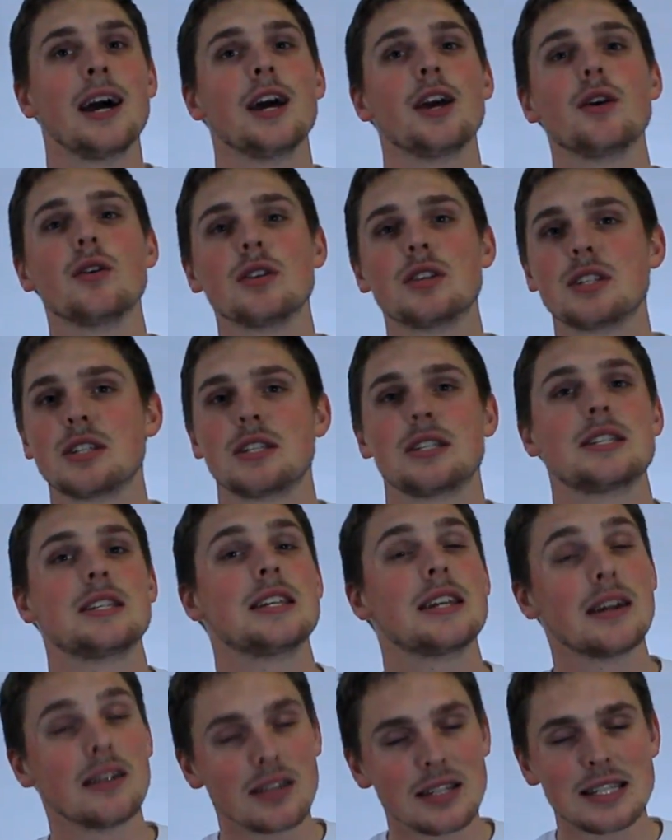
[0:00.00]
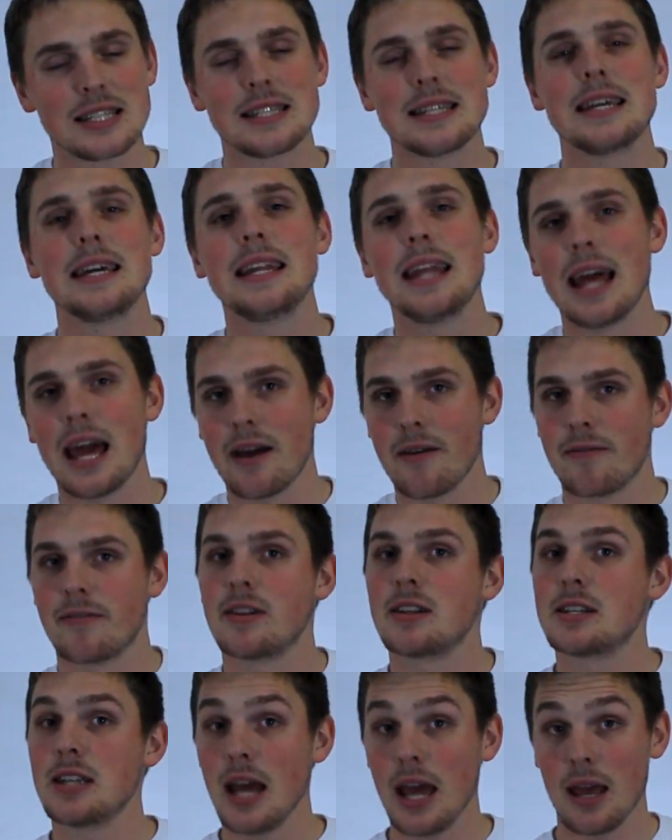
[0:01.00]
you still see it
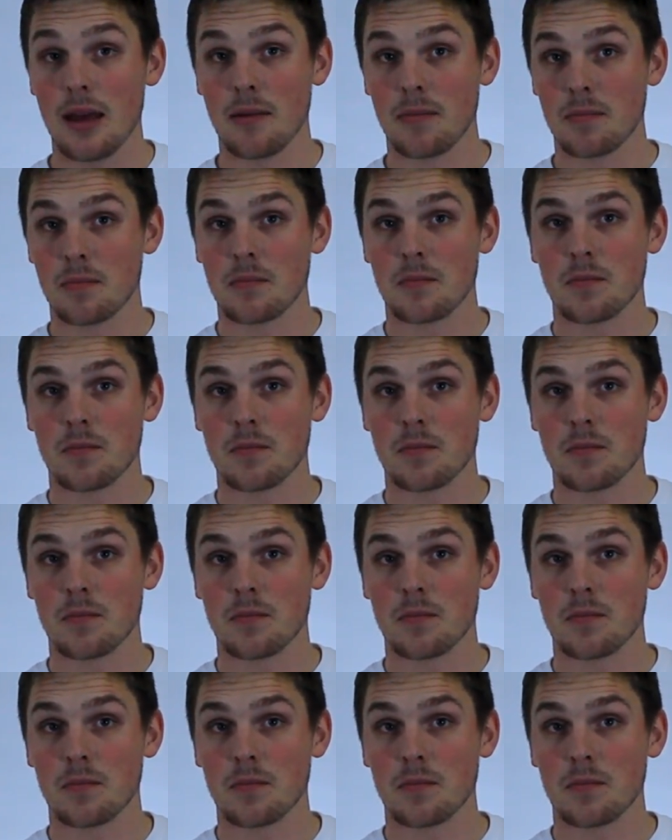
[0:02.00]
every day.